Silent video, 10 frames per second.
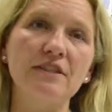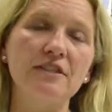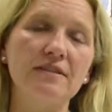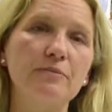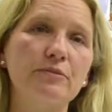
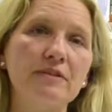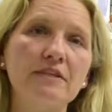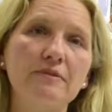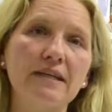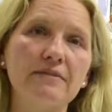which is a
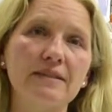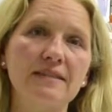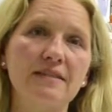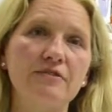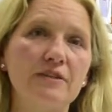
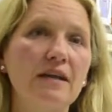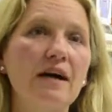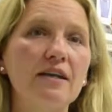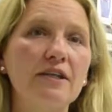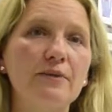prerequisite for the
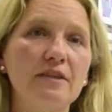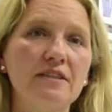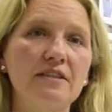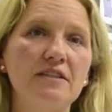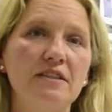high
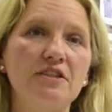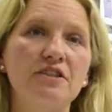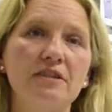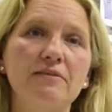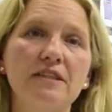quality
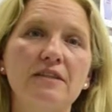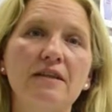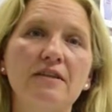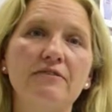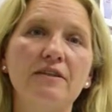teaching we
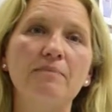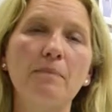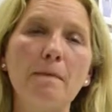deliver.